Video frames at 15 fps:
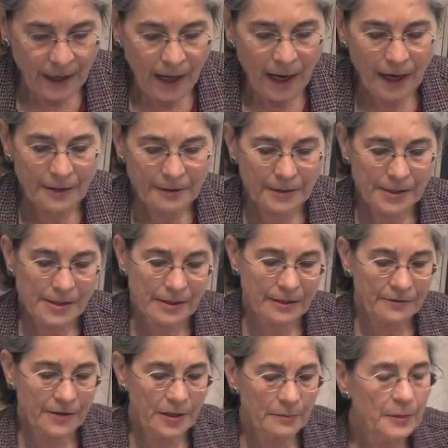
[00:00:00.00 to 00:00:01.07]
Hundreds
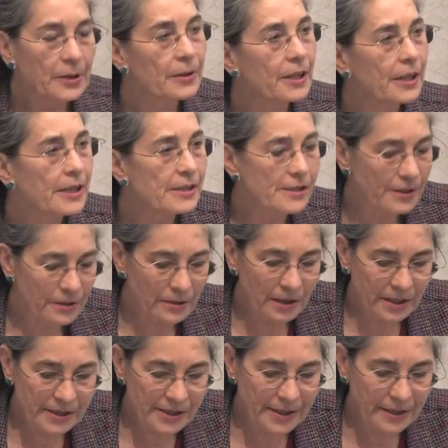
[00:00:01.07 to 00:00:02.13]
of communities
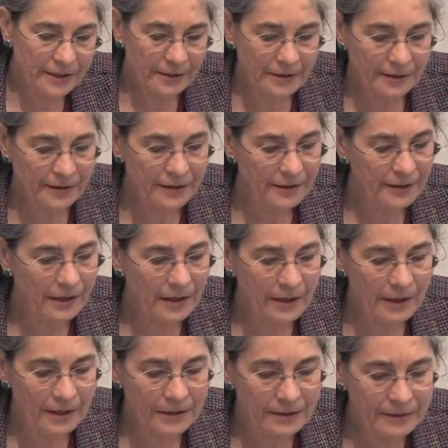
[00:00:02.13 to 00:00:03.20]
across the earth
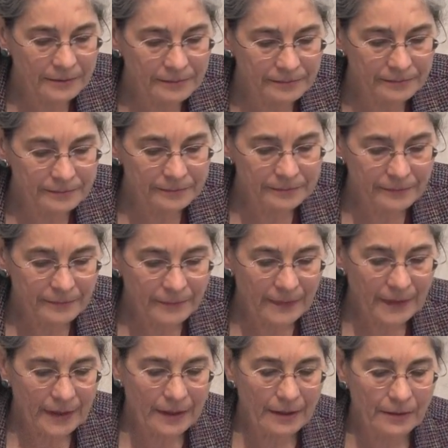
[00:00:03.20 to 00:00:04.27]
are
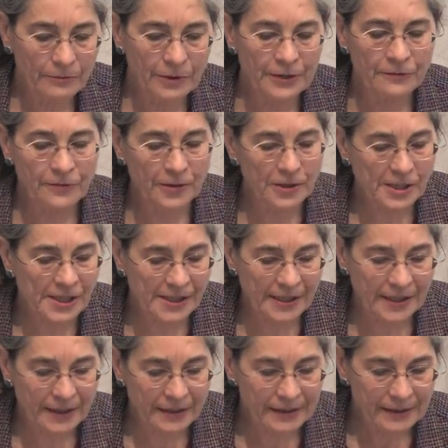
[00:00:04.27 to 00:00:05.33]

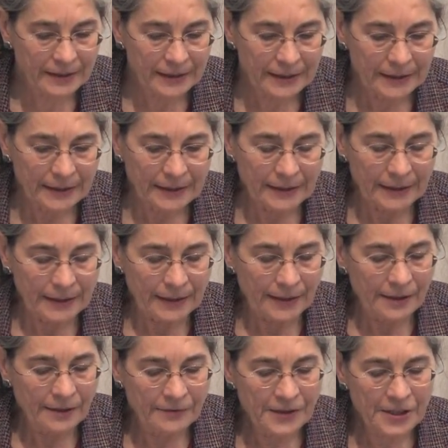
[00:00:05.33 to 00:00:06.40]
reversing
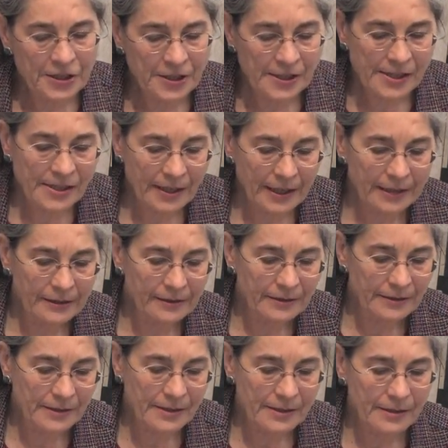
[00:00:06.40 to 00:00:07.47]
the vicious
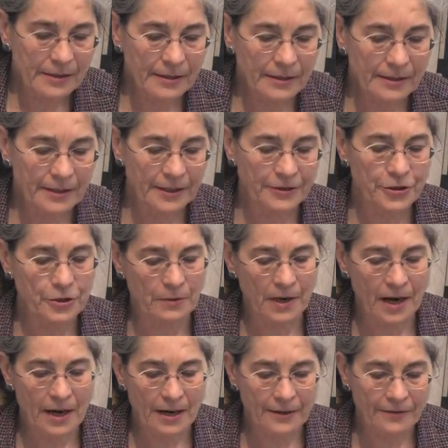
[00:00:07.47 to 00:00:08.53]
cycles that
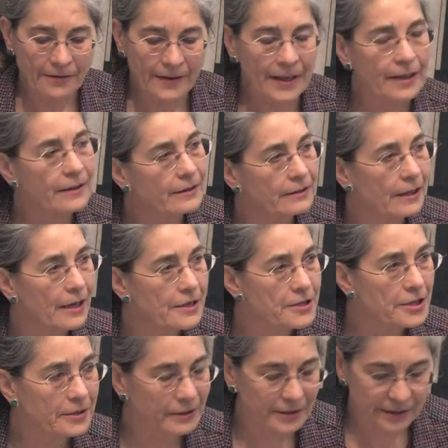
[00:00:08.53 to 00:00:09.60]
drive
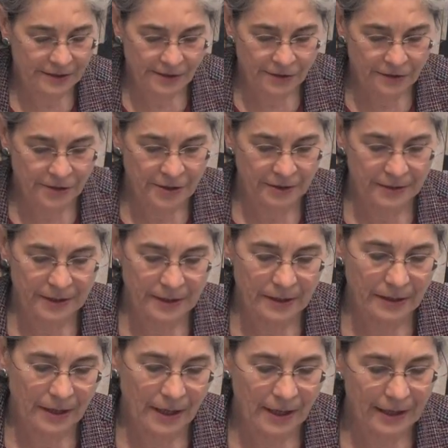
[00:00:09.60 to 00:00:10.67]
ecological and social
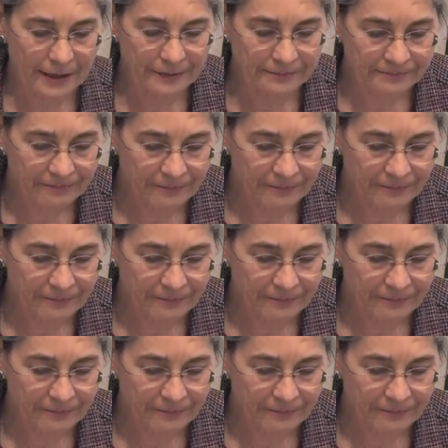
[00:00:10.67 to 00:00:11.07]
decline.